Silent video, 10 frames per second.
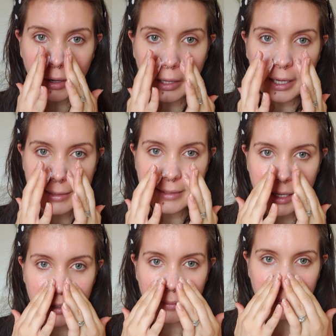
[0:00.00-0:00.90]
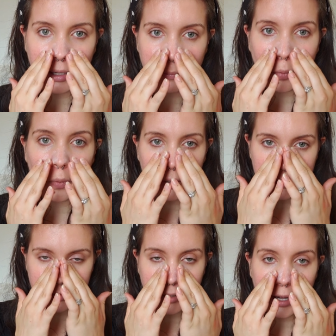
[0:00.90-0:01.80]
Like I said, my pores
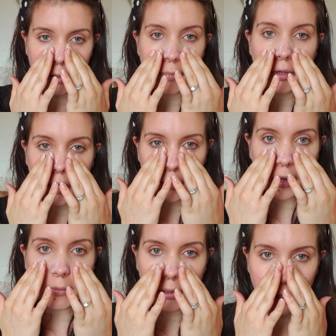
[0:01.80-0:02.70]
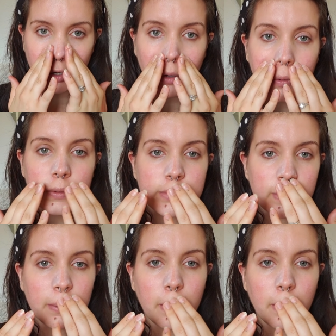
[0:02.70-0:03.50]
are kind of bigger around my nose